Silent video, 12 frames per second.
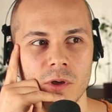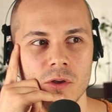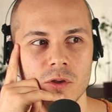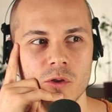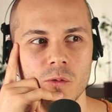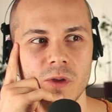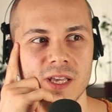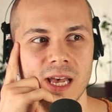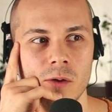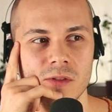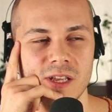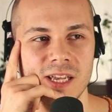Should we
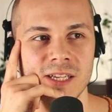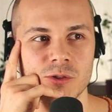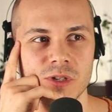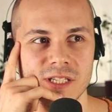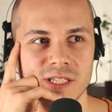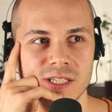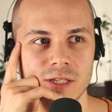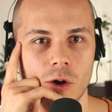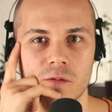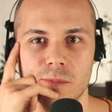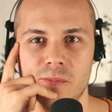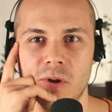count the interests of
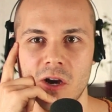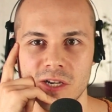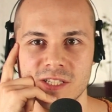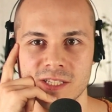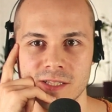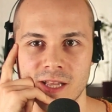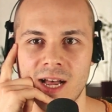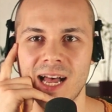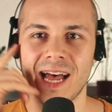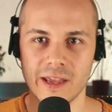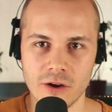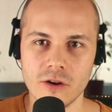a person
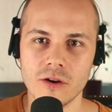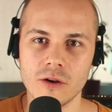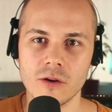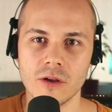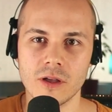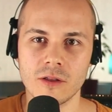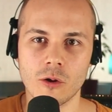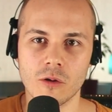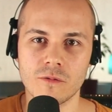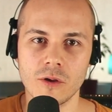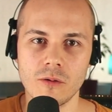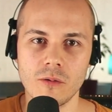higher, in your
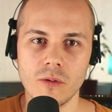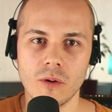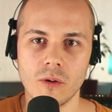view?